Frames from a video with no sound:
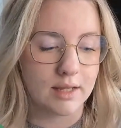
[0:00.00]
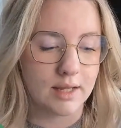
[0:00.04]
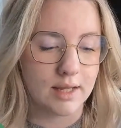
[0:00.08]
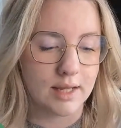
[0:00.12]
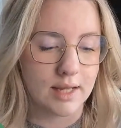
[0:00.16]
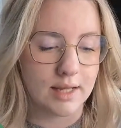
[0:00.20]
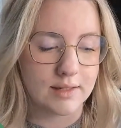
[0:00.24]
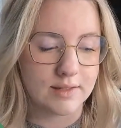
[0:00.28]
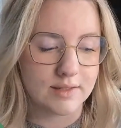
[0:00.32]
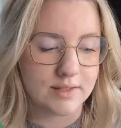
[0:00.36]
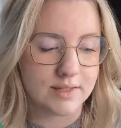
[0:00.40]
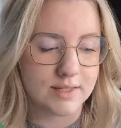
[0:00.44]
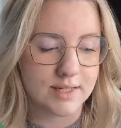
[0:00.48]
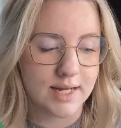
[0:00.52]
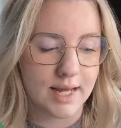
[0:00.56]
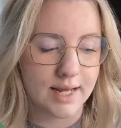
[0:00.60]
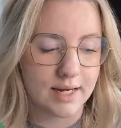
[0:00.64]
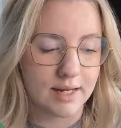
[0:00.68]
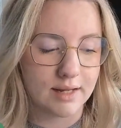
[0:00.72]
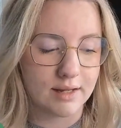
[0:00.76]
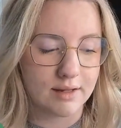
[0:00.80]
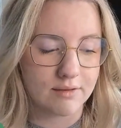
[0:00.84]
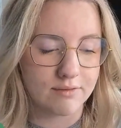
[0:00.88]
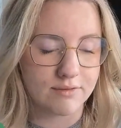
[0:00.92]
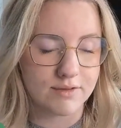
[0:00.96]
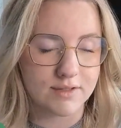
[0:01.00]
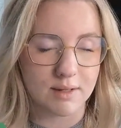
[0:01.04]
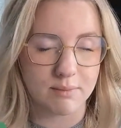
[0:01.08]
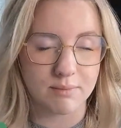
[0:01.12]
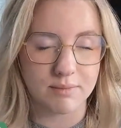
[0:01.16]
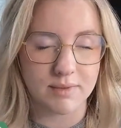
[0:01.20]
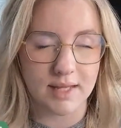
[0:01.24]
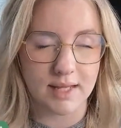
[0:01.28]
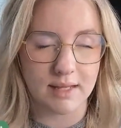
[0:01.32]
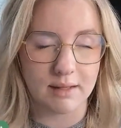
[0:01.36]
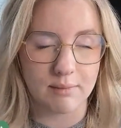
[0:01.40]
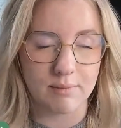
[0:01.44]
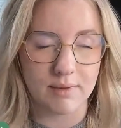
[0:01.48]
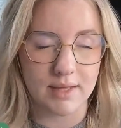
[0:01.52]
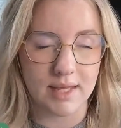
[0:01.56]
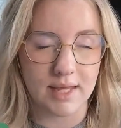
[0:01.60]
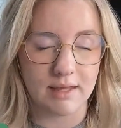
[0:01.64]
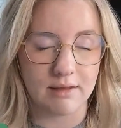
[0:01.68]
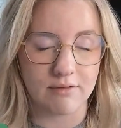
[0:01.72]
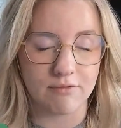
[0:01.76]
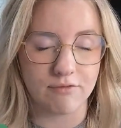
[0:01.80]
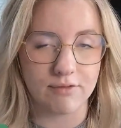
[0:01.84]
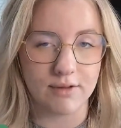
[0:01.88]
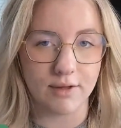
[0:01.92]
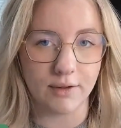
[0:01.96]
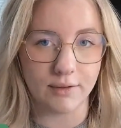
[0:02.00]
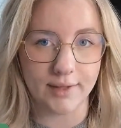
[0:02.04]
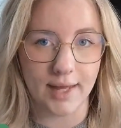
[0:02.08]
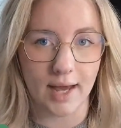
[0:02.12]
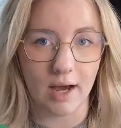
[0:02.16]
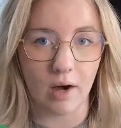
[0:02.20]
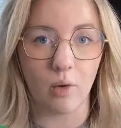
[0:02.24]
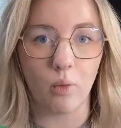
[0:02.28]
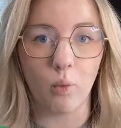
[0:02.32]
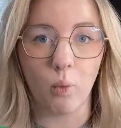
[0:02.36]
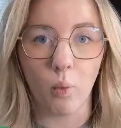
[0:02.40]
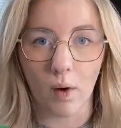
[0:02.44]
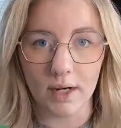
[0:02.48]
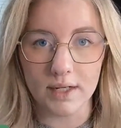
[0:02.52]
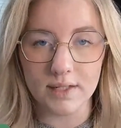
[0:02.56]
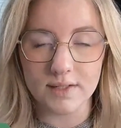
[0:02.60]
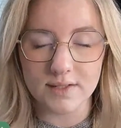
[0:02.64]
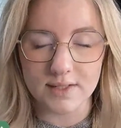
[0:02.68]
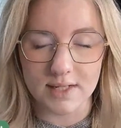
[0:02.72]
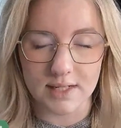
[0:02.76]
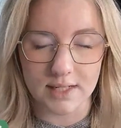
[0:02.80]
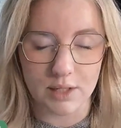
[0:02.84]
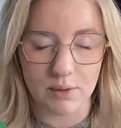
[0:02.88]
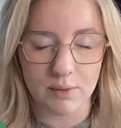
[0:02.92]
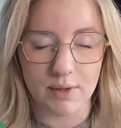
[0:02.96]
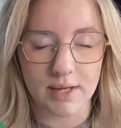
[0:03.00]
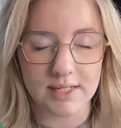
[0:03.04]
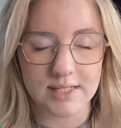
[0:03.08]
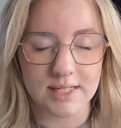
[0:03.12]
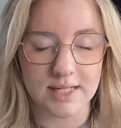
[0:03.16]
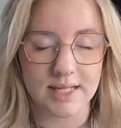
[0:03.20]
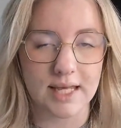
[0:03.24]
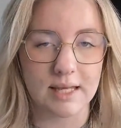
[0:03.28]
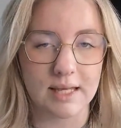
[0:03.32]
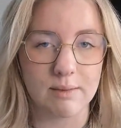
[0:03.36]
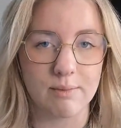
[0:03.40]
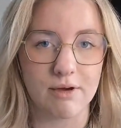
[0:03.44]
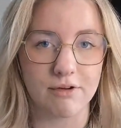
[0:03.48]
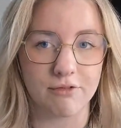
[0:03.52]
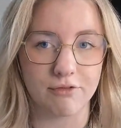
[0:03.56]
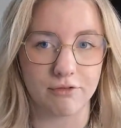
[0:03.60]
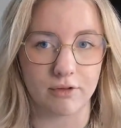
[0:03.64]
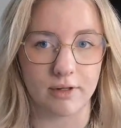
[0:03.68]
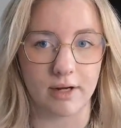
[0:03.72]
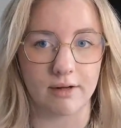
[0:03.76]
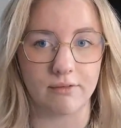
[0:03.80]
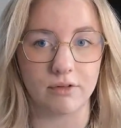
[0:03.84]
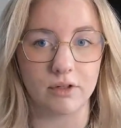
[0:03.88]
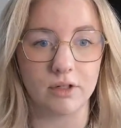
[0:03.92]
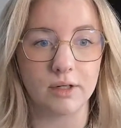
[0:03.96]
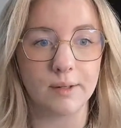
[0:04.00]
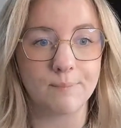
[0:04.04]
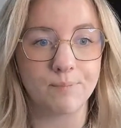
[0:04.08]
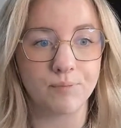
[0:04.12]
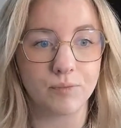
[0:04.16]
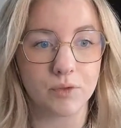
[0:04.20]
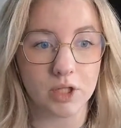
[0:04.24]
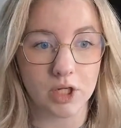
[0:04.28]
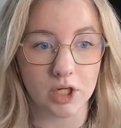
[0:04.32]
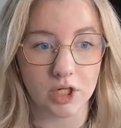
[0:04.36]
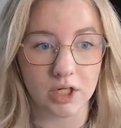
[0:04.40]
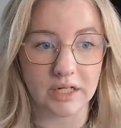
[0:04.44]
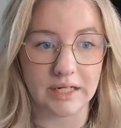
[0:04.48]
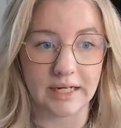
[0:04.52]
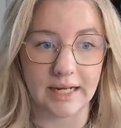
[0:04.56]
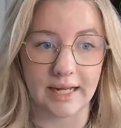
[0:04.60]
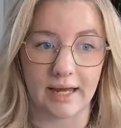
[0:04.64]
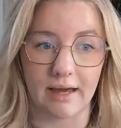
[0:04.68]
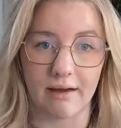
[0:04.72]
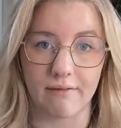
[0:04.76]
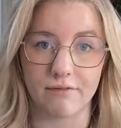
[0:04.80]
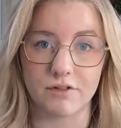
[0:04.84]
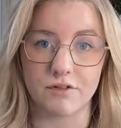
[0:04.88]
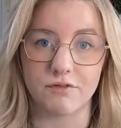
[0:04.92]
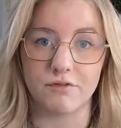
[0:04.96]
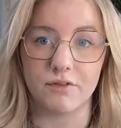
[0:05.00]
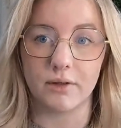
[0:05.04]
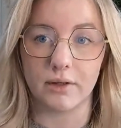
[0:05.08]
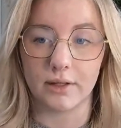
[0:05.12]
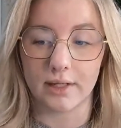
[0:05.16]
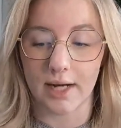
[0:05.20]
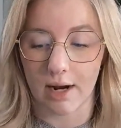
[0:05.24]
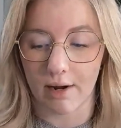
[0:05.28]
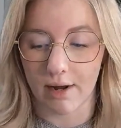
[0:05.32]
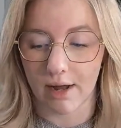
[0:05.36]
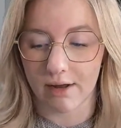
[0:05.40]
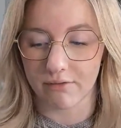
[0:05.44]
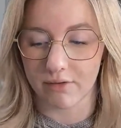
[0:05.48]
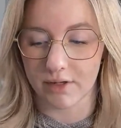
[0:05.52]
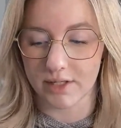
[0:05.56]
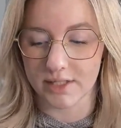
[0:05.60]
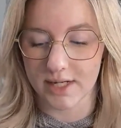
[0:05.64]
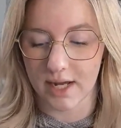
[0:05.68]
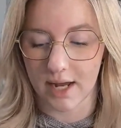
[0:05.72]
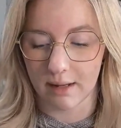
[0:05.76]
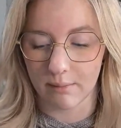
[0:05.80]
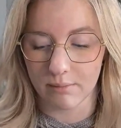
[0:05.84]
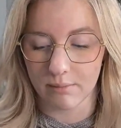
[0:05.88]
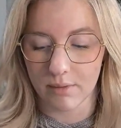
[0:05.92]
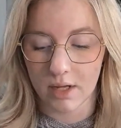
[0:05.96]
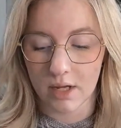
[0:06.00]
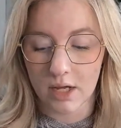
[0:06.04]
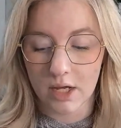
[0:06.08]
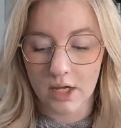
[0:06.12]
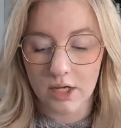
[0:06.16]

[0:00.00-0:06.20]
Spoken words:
instead of something being filled out once and you get to keep it forever, you're going to have to fill it out every time.